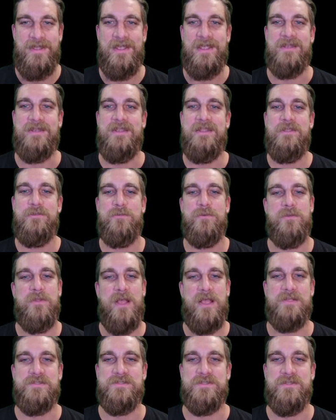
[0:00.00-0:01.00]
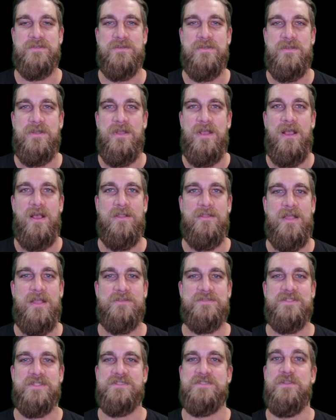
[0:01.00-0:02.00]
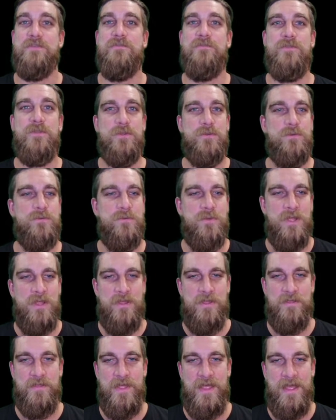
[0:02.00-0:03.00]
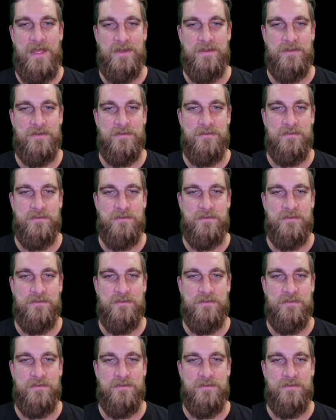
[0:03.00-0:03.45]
An equalizer allows us to view that